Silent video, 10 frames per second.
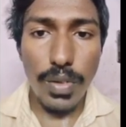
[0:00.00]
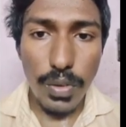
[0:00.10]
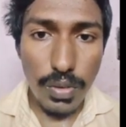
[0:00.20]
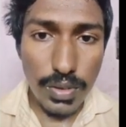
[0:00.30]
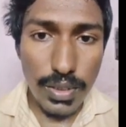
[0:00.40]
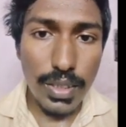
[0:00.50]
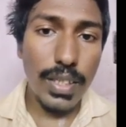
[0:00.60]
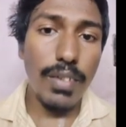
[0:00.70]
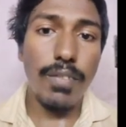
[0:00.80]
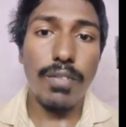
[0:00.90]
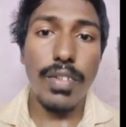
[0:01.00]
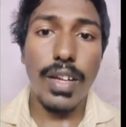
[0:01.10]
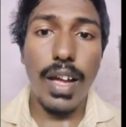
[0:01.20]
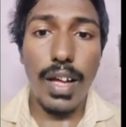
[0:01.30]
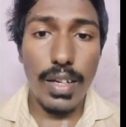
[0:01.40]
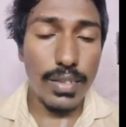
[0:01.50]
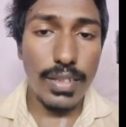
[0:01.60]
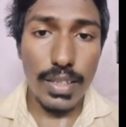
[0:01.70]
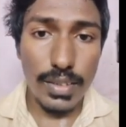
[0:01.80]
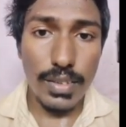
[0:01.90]
using we are
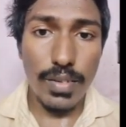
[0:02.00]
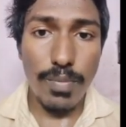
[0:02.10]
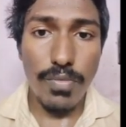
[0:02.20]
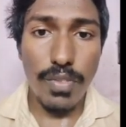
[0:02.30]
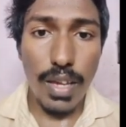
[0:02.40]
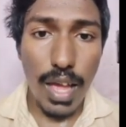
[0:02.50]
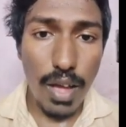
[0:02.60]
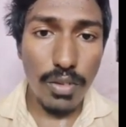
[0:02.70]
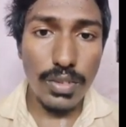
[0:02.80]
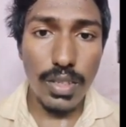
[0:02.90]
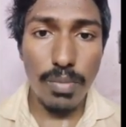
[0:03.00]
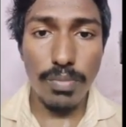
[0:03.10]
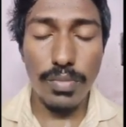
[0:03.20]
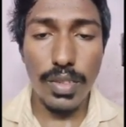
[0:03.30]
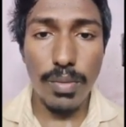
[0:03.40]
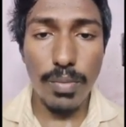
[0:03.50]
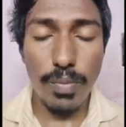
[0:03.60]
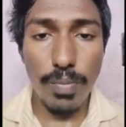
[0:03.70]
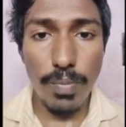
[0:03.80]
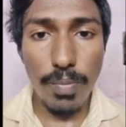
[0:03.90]
that we have some
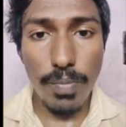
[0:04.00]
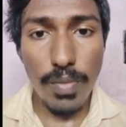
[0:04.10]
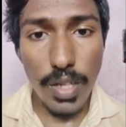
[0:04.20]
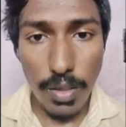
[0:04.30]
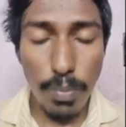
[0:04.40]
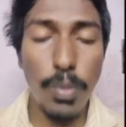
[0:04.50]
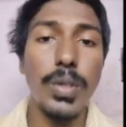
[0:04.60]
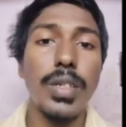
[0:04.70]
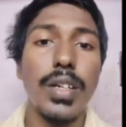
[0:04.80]
input,